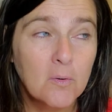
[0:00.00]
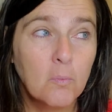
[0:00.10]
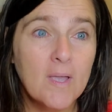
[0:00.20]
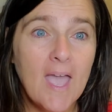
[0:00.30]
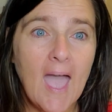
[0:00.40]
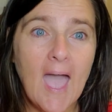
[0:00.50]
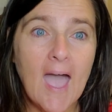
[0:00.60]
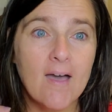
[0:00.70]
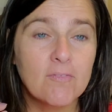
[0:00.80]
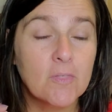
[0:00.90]
We
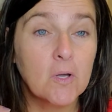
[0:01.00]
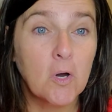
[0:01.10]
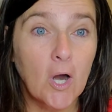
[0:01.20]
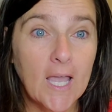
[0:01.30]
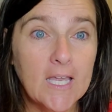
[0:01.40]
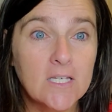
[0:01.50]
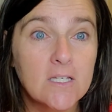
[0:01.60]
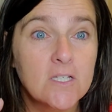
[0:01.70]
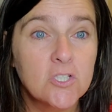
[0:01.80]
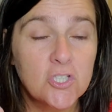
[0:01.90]
have the great
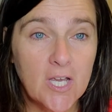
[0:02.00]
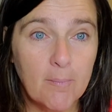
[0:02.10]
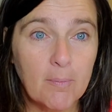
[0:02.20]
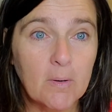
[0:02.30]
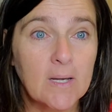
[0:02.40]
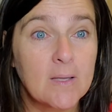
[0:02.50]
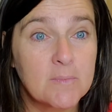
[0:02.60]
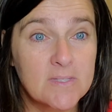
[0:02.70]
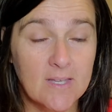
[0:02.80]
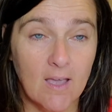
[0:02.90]
shepherd
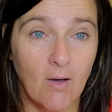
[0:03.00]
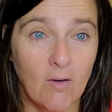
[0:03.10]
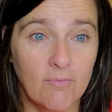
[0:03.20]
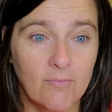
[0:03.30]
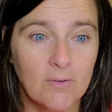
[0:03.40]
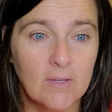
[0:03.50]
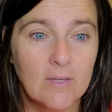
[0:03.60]
himself.